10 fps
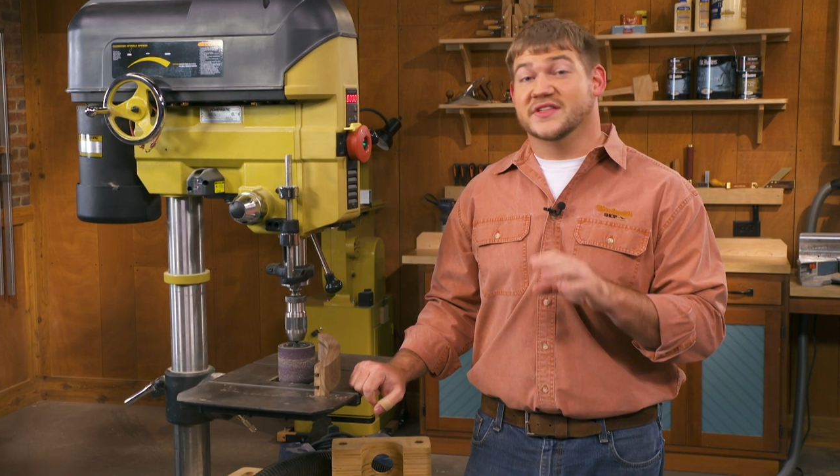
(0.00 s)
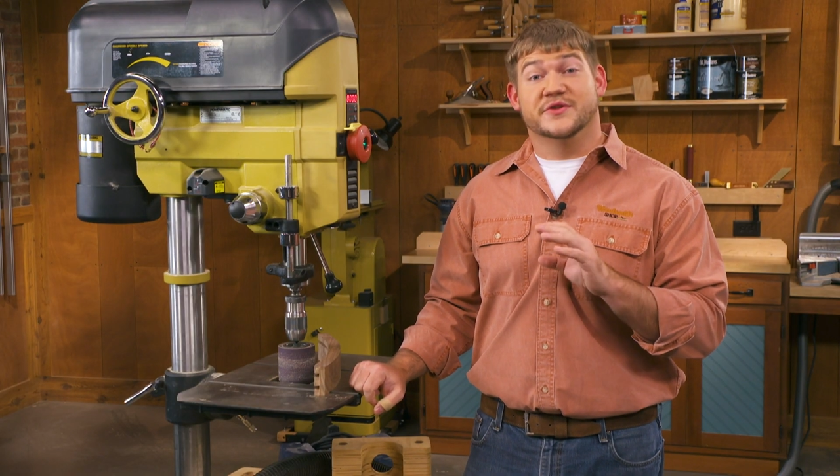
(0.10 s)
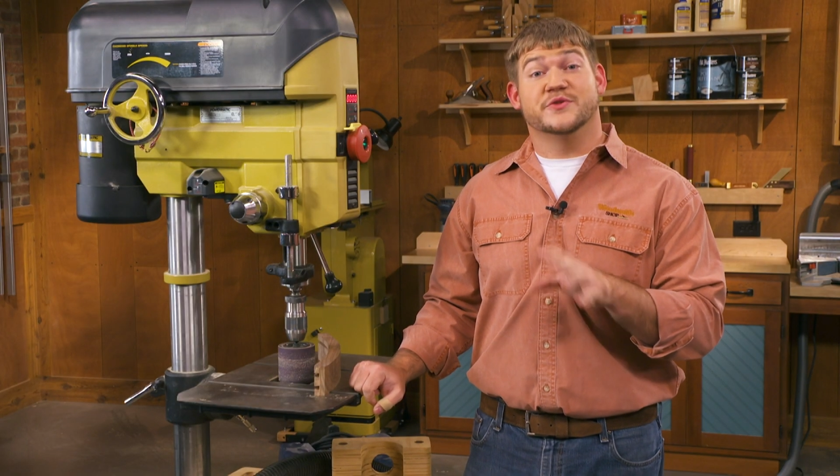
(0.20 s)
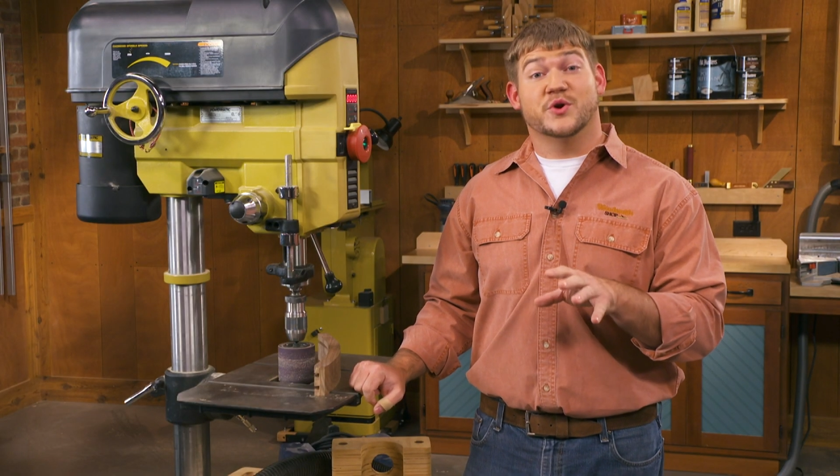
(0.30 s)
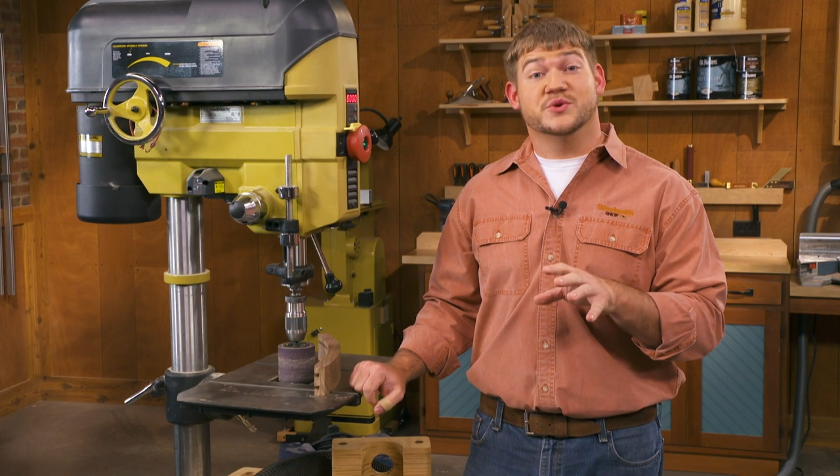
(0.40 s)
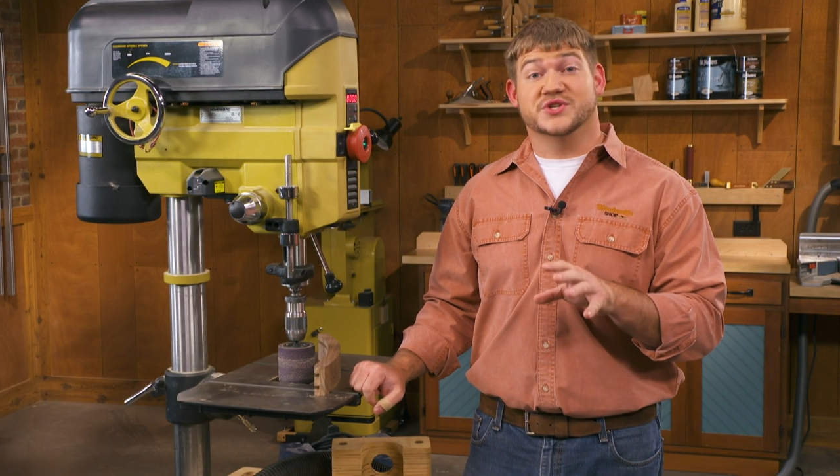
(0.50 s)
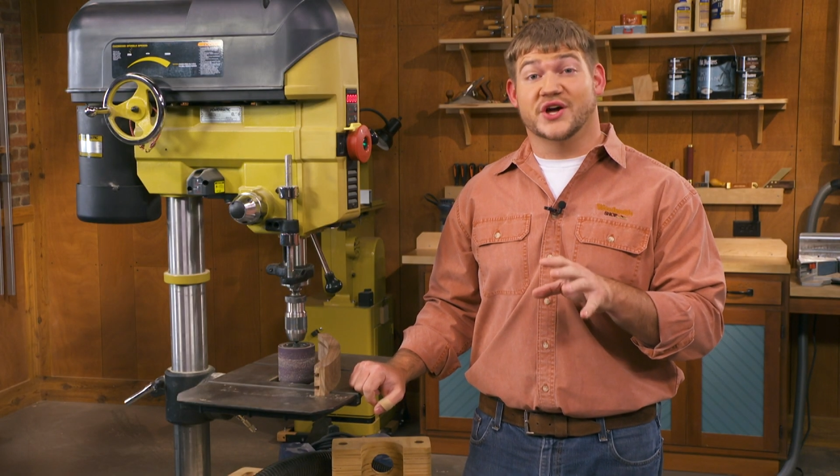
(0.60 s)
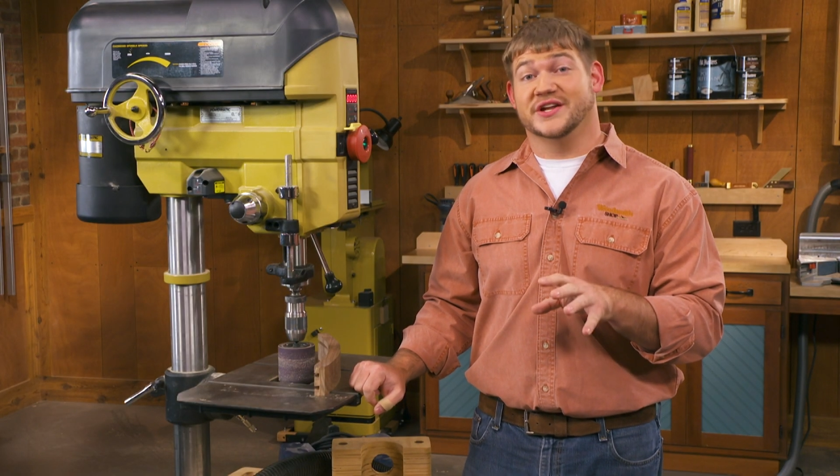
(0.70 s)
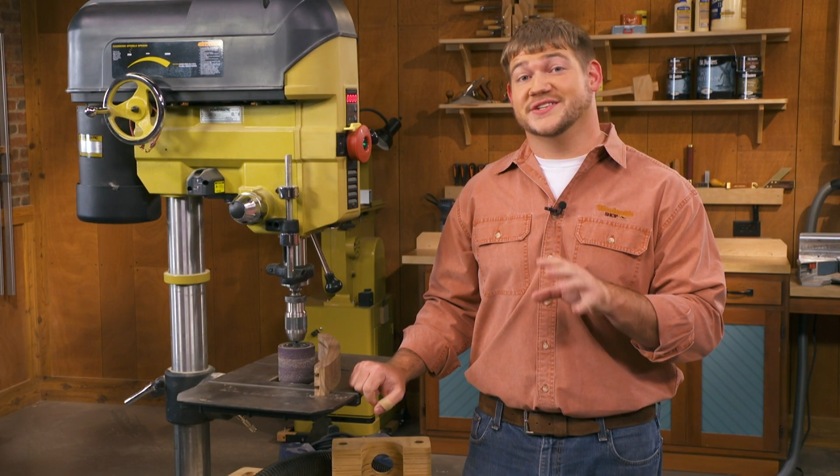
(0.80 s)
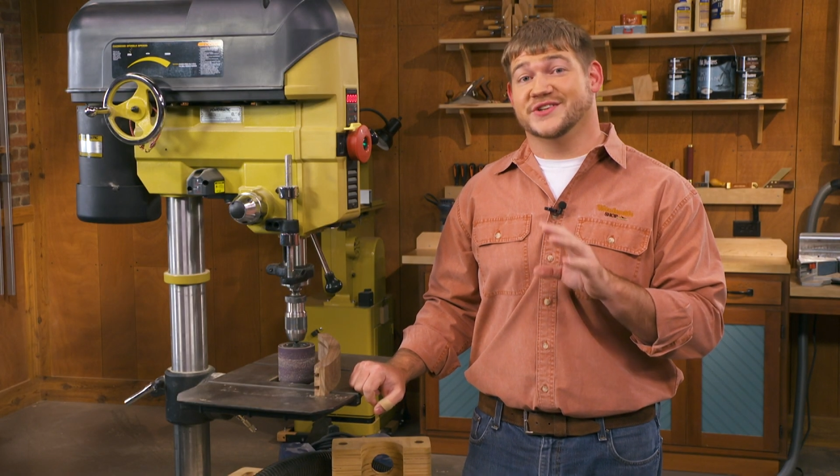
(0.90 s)
They throw
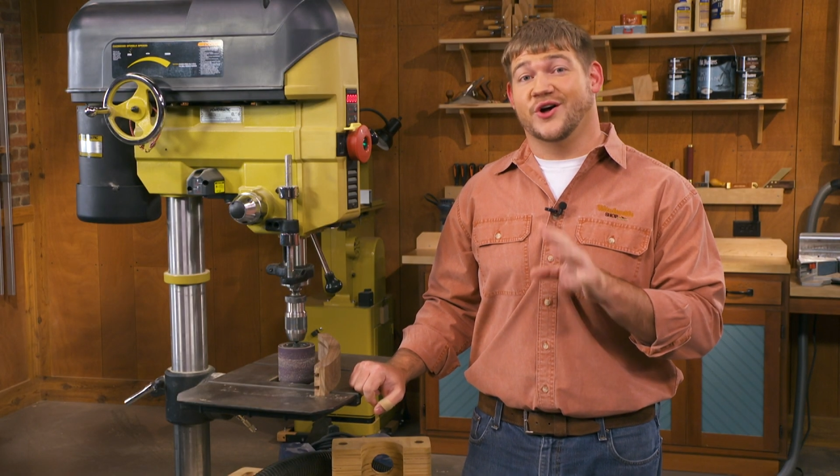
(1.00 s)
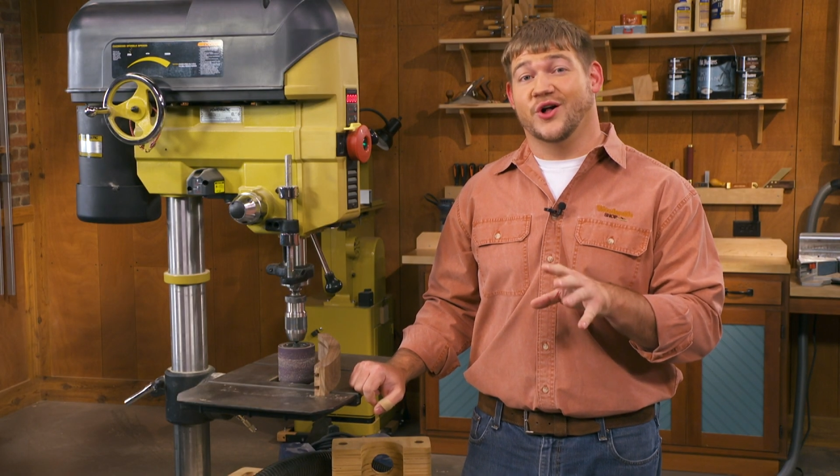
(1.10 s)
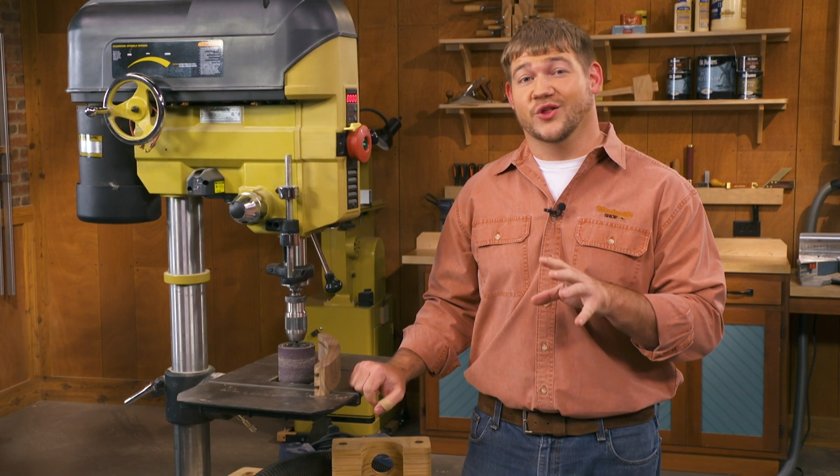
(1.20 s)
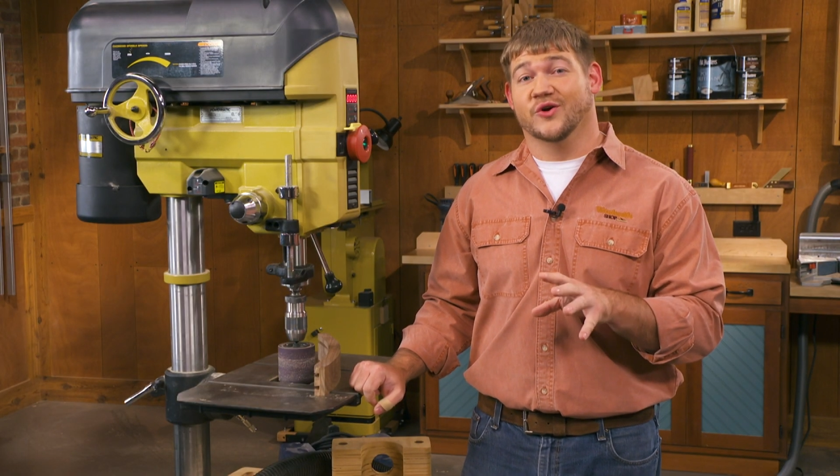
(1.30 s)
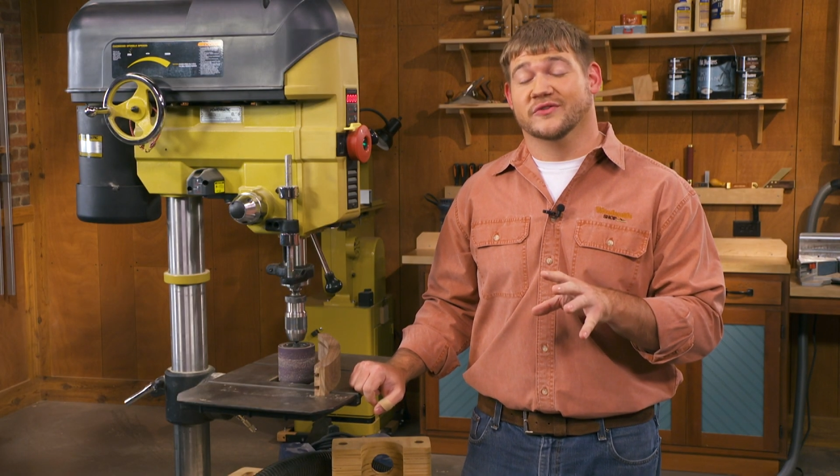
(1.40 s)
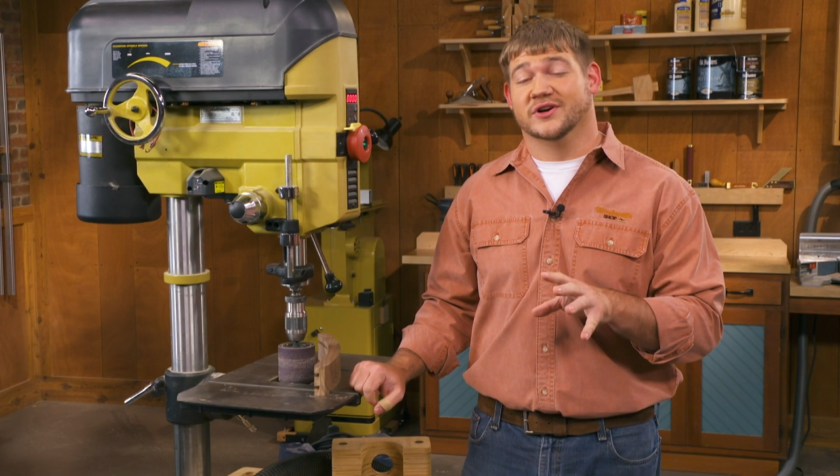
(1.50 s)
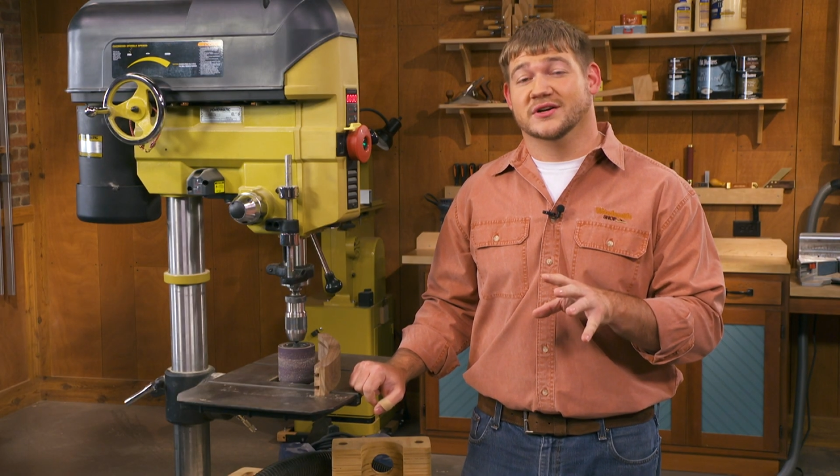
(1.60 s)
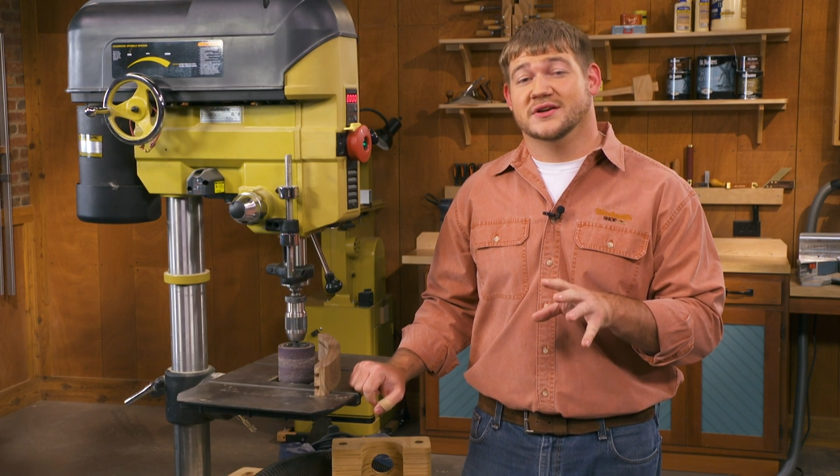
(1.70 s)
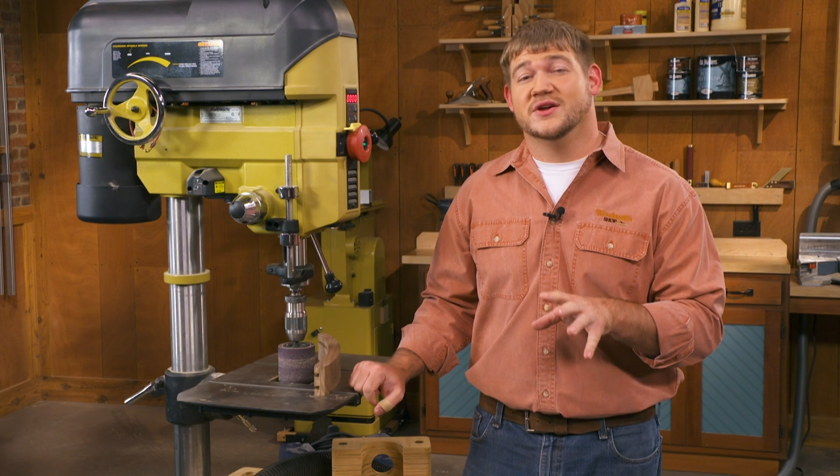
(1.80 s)
sawdust all over.